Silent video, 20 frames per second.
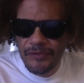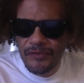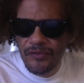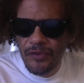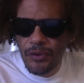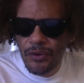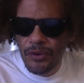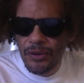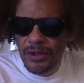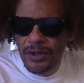
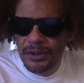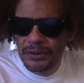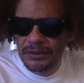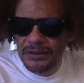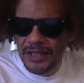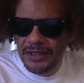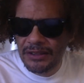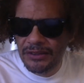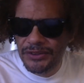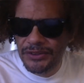for
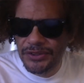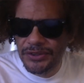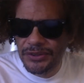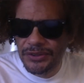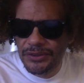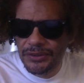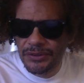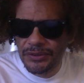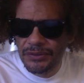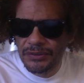Title
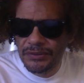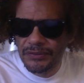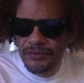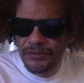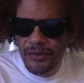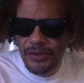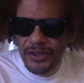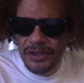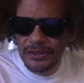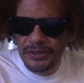II
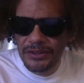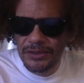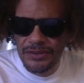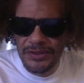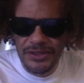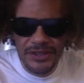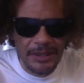42